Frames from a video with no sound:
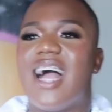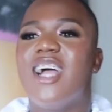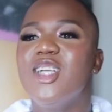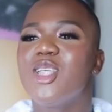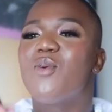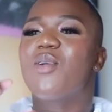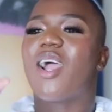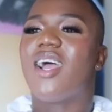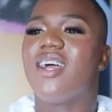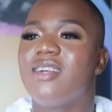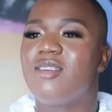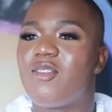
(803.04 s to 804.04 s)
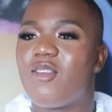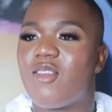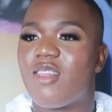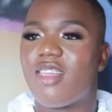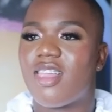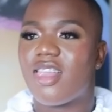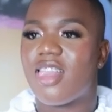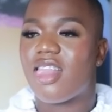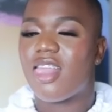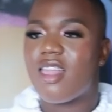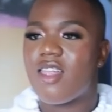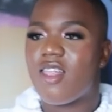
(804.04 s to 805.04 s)
I'm gonna show you.
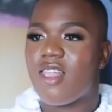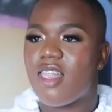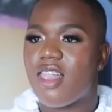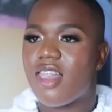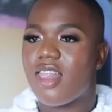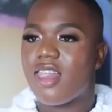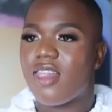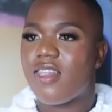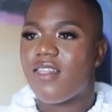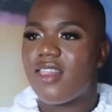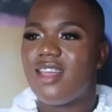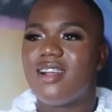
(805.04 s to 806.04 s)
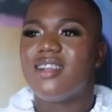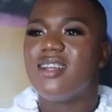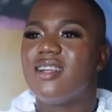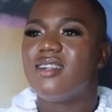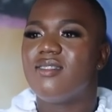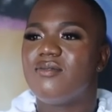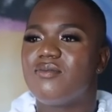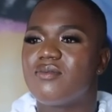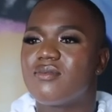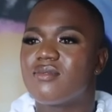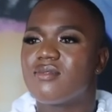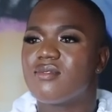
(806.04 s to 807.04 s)
So if we dance together, we
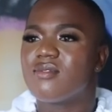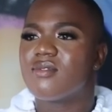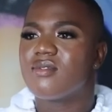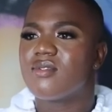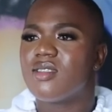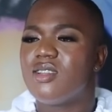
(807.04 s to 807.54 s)
need to do something.